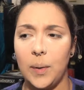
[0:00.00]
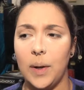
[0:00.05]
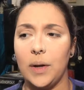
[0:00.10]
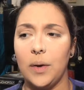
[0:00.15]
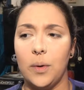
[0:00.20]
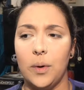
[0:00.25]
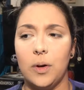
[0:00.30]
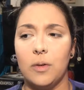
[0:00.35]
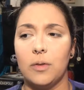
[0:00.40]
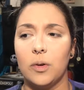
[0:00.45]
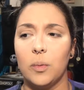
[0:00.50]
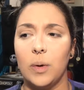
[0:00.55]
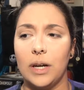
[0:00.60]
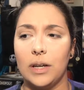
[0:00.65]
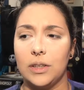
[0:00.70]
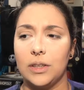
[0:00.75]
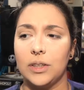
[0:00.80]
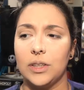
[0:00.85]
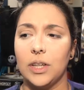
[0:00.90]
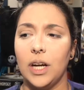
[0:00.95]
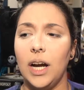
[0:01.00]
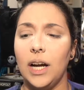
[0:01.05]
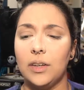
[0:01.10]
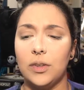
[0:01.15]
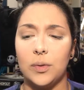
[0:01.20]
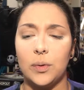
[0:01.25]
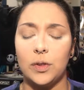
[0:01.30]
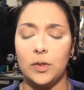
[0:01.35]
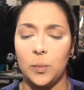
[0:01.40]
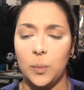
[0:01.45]
I go over where your
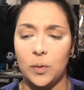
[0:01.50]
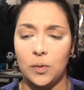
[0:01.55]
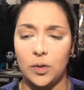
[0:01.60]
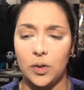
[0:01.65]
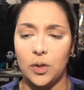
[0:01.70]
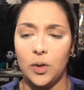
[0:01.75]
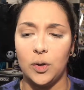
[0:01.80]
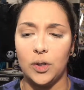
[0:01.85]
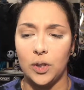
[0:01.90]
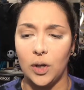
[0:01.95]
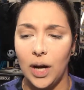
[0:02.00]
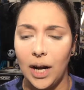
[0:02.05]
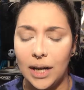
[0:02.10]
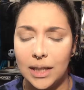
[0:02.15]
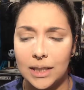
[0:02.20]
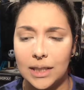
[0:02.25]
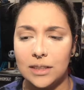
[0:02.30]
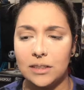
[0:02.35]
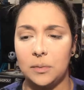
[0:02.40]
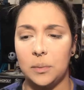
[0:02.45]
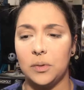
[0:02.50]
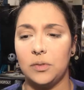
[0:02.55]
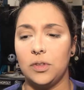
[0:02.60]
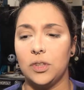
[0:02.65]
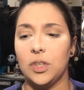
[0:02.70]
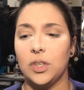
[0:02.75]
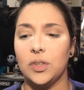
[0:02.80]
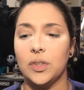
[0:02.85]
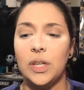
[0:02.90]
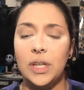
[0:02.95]
contour's supposed to go, your highlight's supposed to
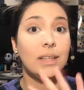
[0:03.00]
go.